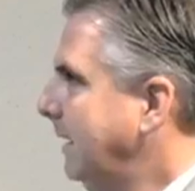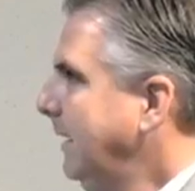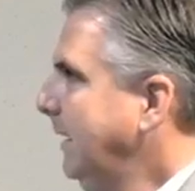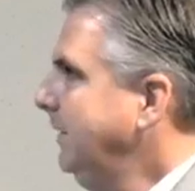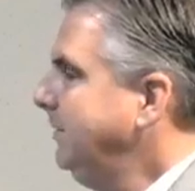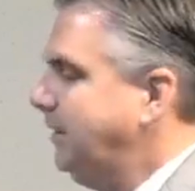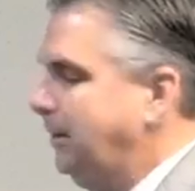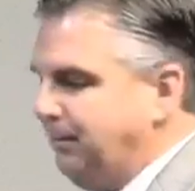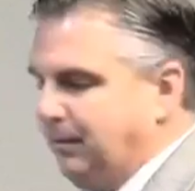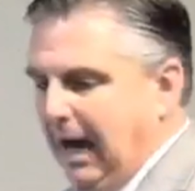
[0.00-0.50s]

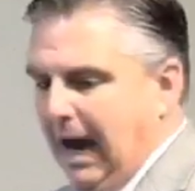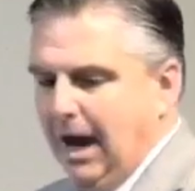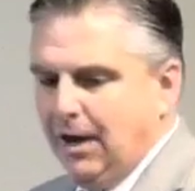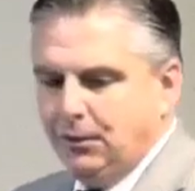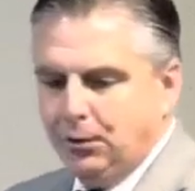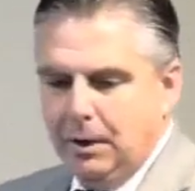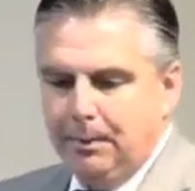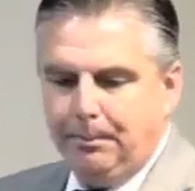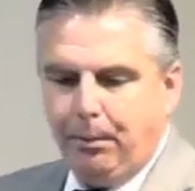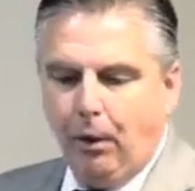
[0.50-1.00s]
Sometimes
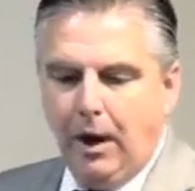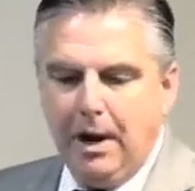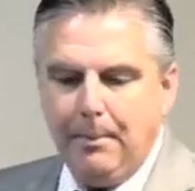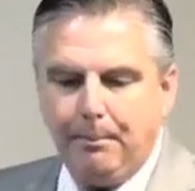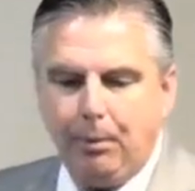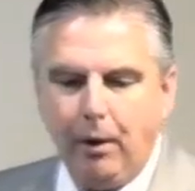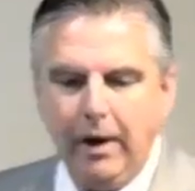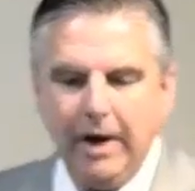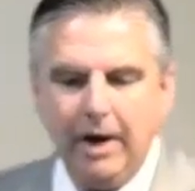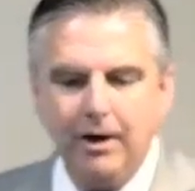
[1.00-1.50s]
we pray
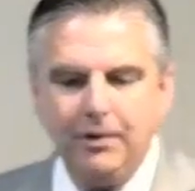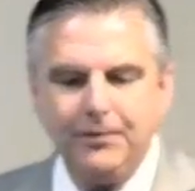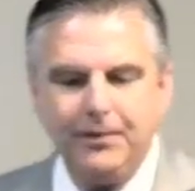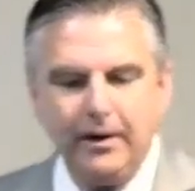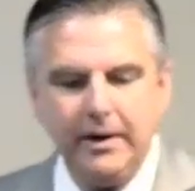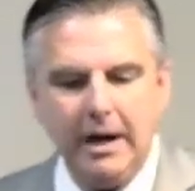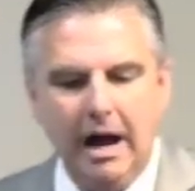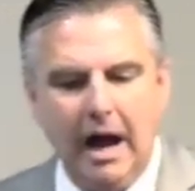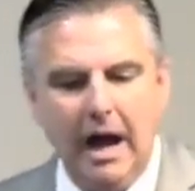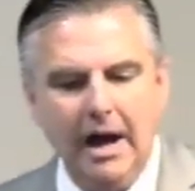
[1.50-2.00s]
prayers for
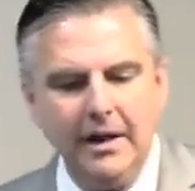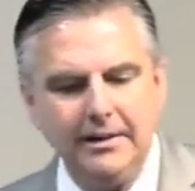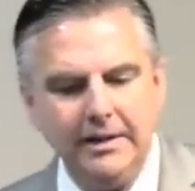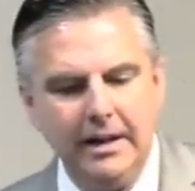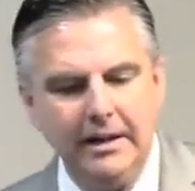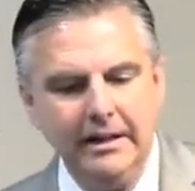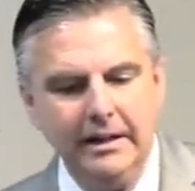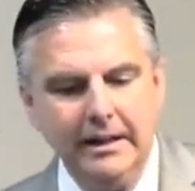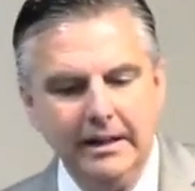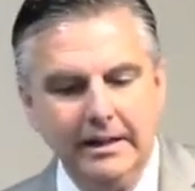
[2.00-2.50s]
God
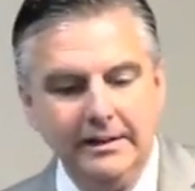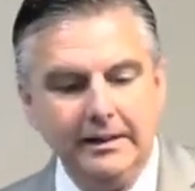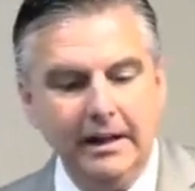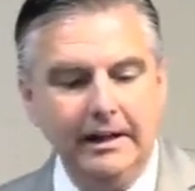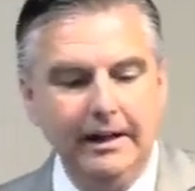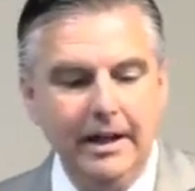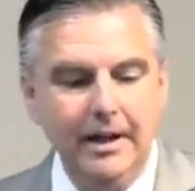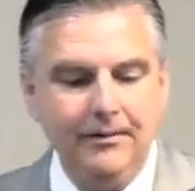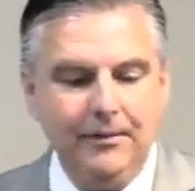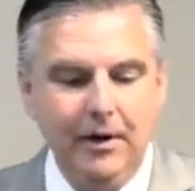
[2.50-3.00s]
to
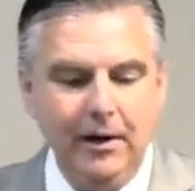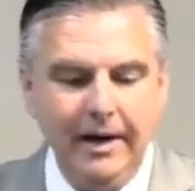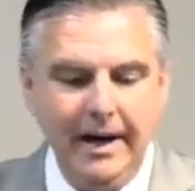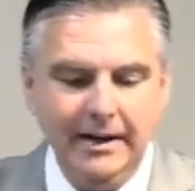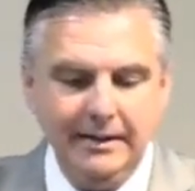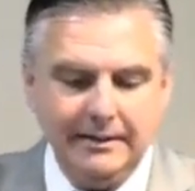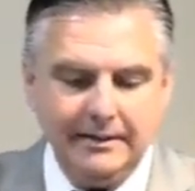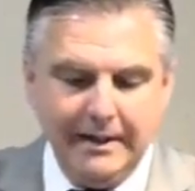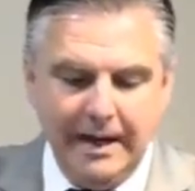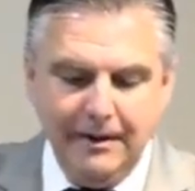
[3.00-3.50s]
deliver
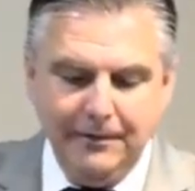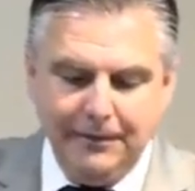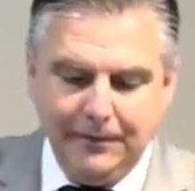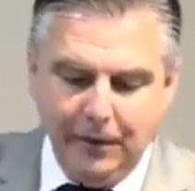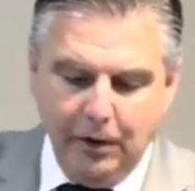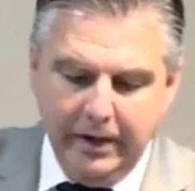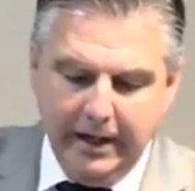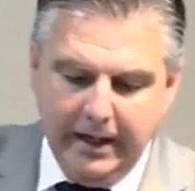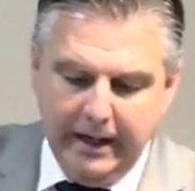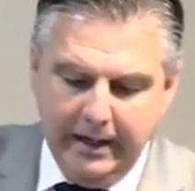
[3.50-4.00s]
and set
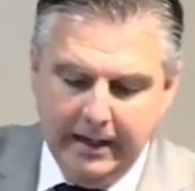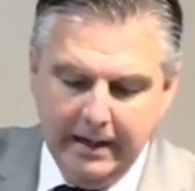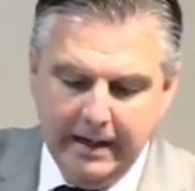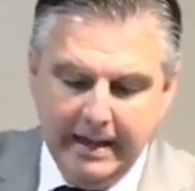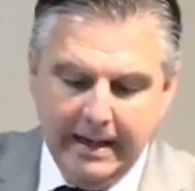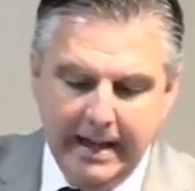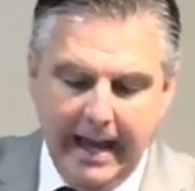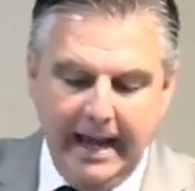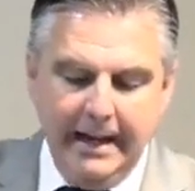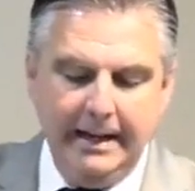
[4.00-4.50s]
free,
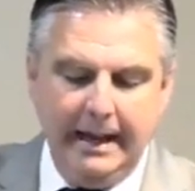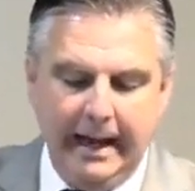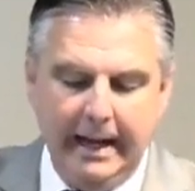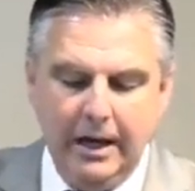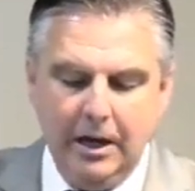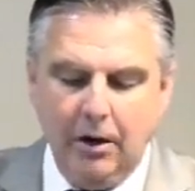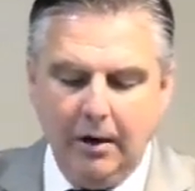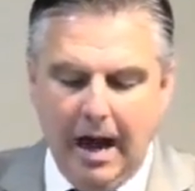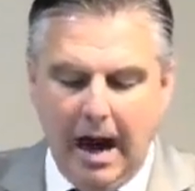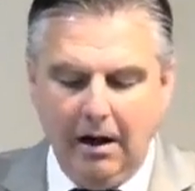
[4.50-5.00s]
and
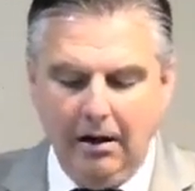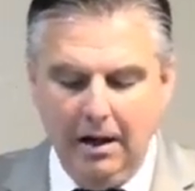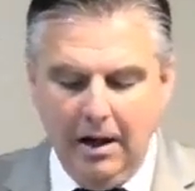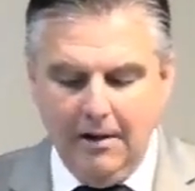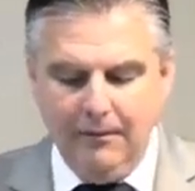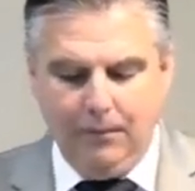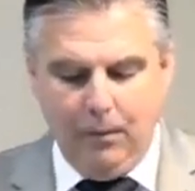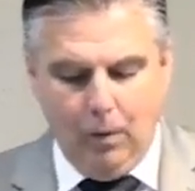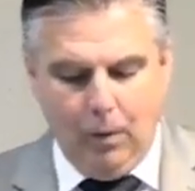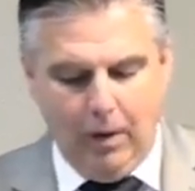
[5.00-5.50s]
heal our
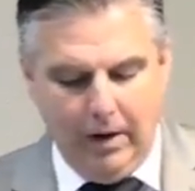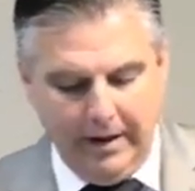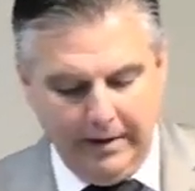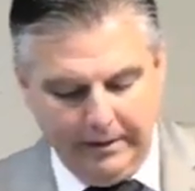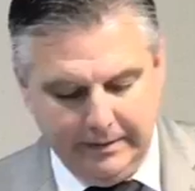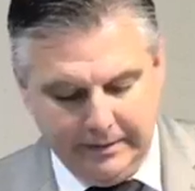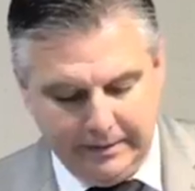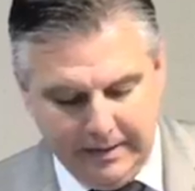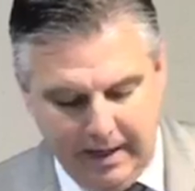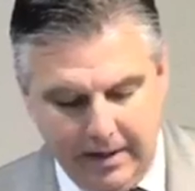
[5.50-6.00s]
loved
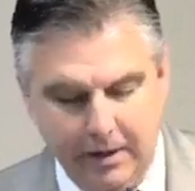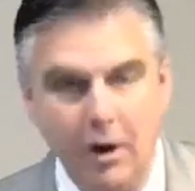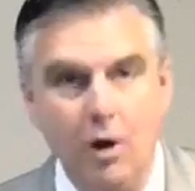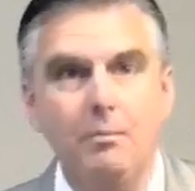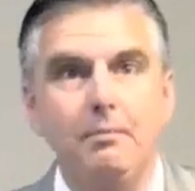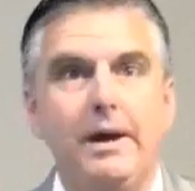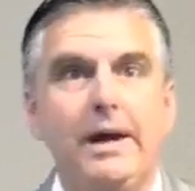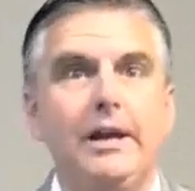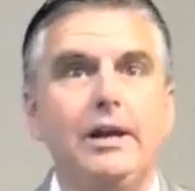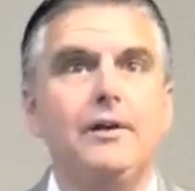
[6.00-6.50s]
ones. I know
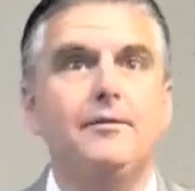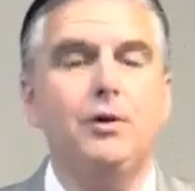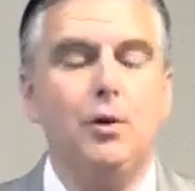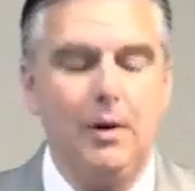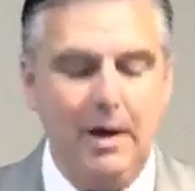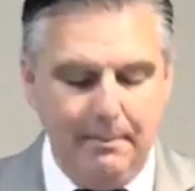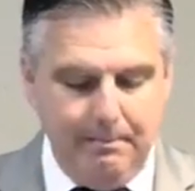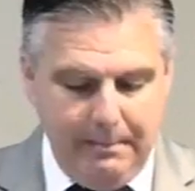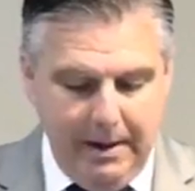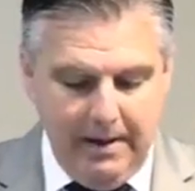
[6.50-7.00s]
many of you
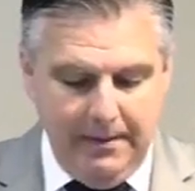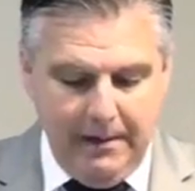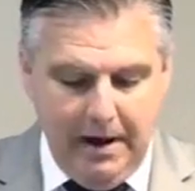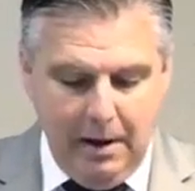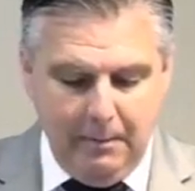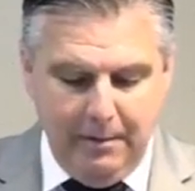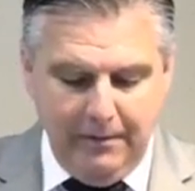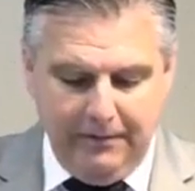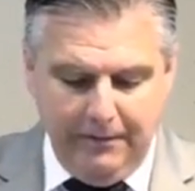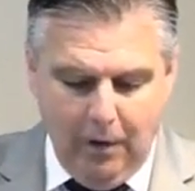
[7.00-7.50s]
have been there
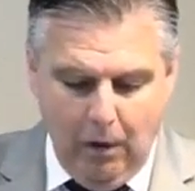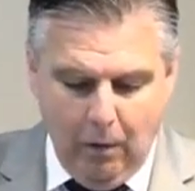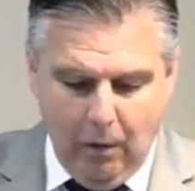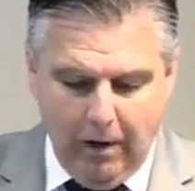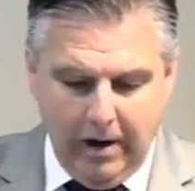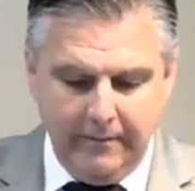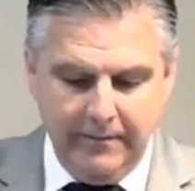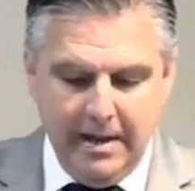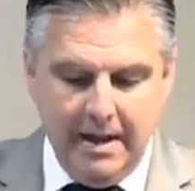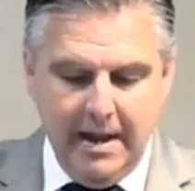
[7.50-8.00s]

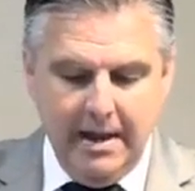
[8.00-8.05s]
before.